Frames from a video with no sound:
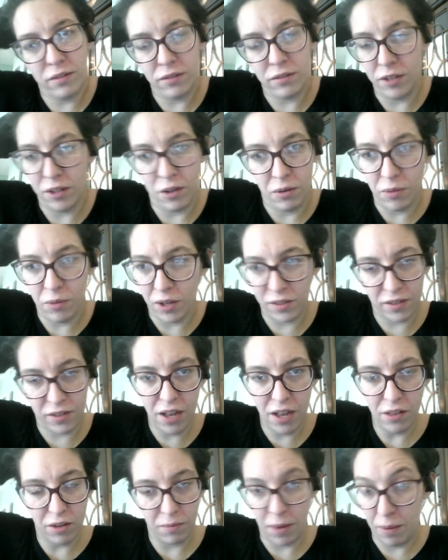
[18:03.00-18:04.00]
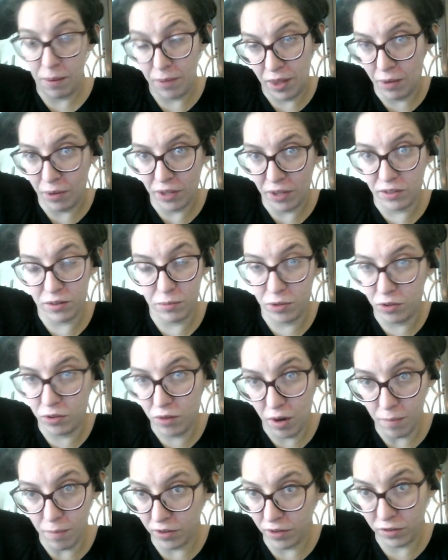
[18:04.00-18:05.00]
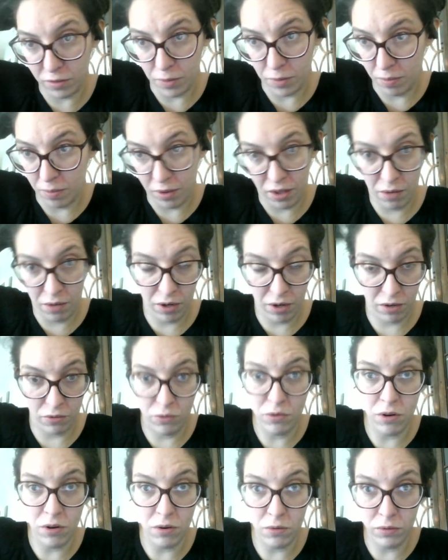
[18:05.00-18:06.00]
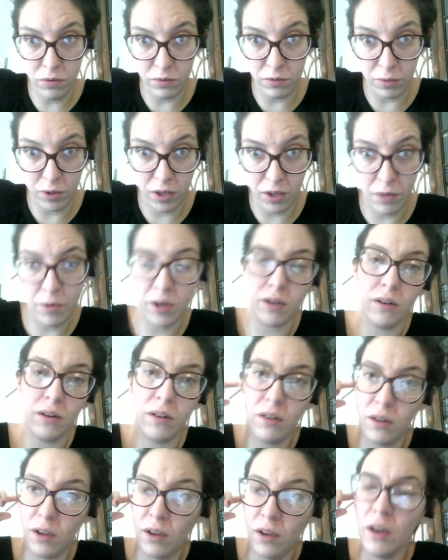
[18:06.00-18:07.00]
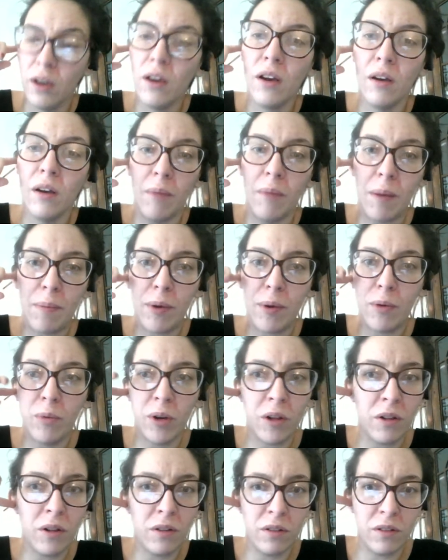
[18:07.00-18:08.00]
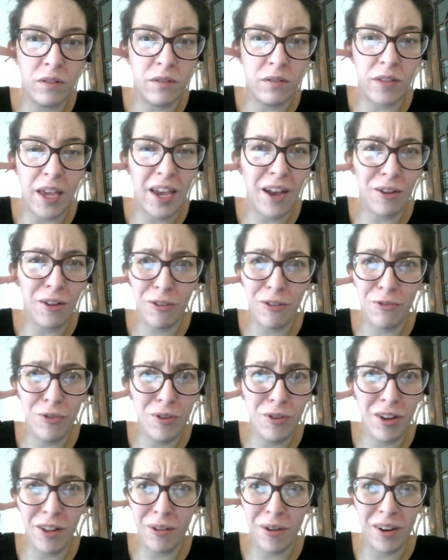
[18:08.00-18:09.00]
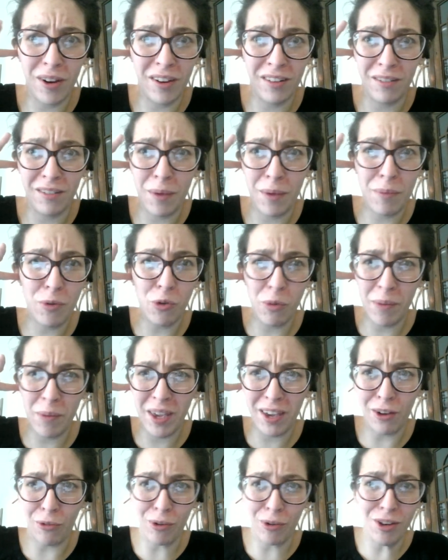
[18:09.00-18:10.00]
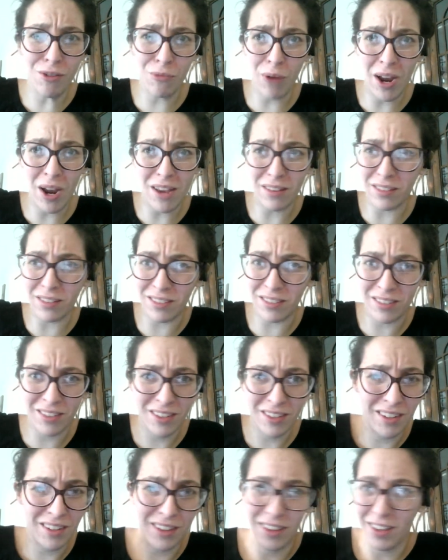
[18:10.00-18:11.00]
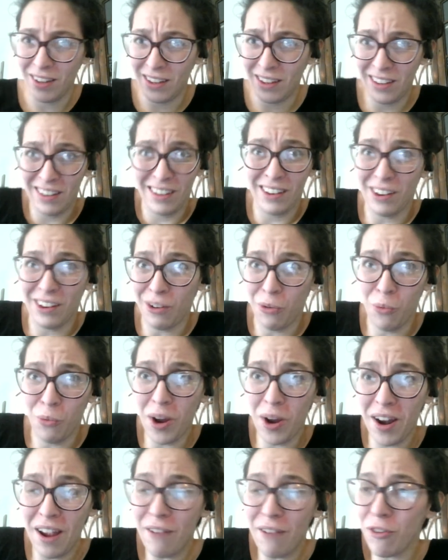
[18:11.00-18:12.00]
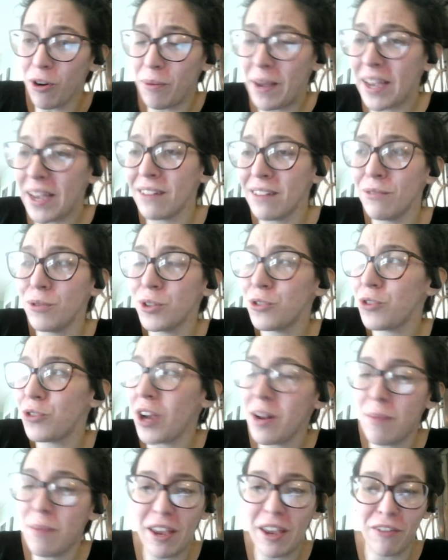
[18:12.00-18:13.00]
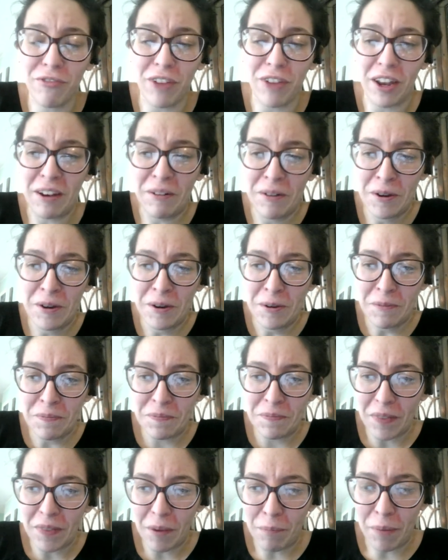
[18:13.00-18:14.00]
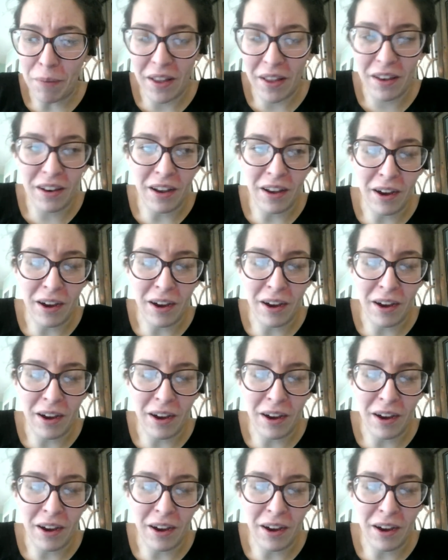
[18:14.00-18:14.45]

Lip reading: a salad. Maybe they want some cucumbers. Maybe they want, who knows what they want. Maybe we'll take out the food coloring. Maybe we'll make green rice. Whatever, man. We'll try to make it fun. But